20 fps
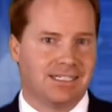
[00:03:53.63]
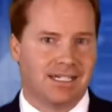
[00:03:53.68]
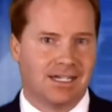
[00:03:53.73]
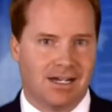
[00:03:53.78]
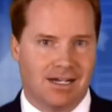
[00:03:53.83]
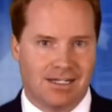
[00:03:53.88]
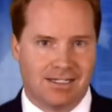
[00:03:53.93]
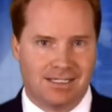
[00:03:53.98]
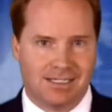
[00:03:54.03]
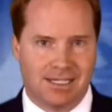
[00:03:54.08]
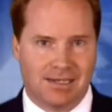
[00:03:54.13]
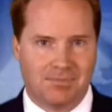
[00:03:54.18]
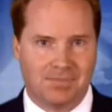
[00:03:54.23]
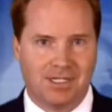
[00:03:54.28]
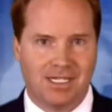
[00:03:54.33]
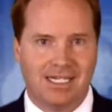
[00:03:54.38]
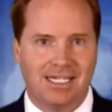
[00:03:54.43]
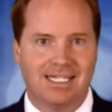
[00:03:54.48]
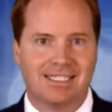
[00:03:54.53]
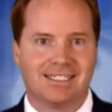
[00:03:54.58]
a concept,
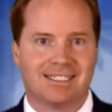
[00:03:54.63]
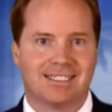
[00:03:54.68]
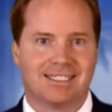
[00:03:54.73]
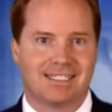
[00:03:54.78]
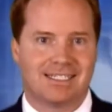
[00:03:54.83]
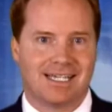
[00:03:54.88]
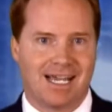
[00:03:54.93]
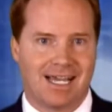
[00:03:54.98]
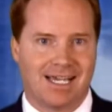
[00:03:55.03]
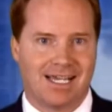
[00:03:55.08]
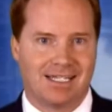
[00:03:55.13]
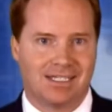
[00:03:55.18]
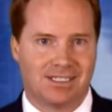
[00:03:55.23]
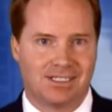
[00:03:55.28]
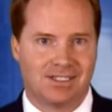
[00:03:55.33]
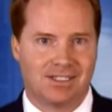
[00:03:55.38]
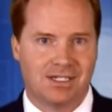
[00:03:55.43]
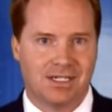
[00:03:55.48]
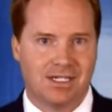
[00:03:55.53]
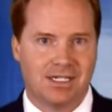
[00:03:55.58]
it's a
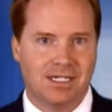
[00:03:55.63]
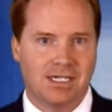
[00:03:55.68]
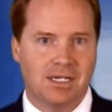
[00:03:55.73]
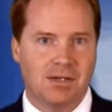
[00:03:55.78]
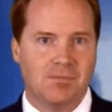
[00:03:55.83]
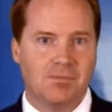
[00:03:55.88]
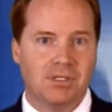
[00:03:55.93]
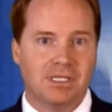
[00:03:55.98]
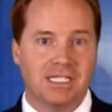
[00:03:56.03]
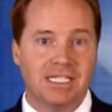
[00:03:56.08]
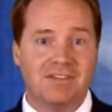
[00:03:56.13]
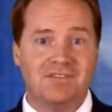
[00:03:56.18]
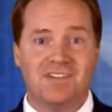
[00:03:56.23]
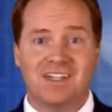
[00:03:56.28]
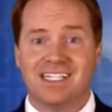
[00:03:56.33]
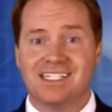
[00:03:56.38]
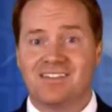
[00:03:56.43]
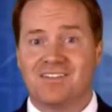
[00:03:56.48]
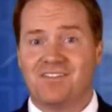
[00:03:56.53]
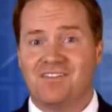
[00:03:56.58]
science. Belief
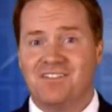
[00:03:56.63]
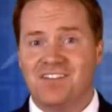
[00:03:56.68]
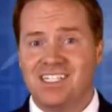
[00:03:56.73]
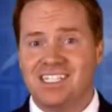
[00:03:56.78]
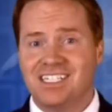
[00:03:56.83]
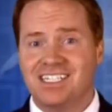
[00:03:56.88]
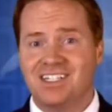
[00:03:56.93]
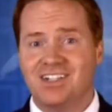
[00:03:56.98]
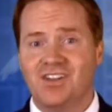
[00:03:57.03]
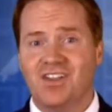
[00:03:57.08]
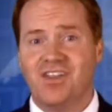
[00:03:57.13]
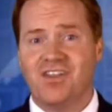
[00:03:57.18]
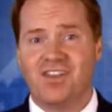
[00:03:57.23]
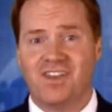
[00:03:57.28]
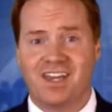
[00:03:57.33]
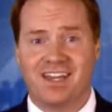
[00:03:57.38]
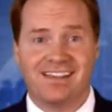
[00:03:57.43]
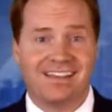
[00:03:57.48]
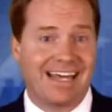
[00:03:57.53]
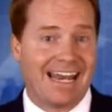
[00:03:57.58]
is a physical
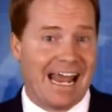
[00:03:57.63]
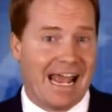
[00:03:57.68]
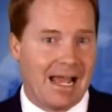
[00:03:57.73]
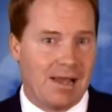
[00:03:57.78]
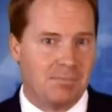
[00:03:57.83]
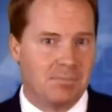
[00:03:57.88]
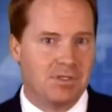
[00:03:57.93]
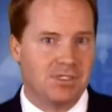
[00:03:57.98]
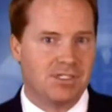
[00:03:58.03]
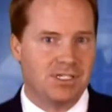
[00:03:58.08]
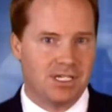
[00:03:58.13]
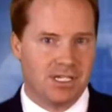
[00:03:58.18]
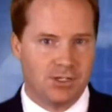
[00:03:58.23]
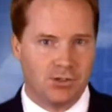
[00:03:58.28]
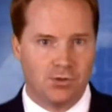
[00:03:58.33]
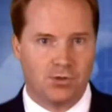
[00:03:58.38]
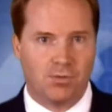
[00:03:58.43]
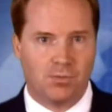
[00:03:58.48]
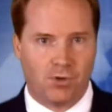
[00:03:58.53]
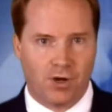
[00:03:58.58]
thing that happens in
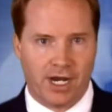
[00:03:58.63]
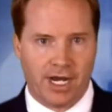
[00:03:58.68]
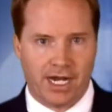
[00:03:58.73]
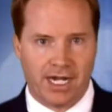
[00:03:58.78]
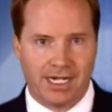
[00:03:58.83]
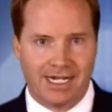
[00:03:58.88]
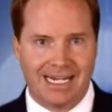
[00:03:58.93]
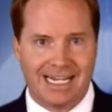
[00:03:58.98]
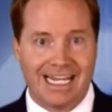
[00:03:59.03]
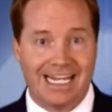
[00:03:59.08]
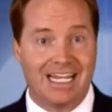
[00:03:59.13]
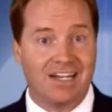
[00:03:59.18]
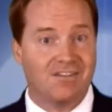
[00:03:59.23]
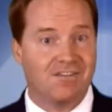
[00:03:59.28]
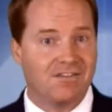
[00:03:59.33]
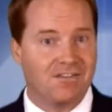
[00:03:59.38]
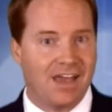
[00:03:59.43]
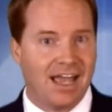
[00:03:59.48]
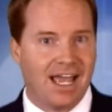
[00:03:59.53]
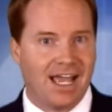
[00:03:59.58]
your brain. In
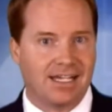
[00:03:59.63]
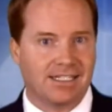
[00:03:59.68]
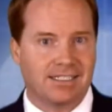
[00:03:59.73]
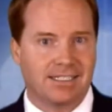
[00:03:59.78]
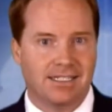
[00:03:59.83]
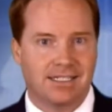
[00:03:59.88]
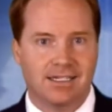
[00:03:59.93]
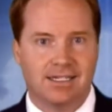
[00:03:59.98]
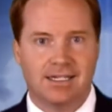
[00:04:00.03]
fact,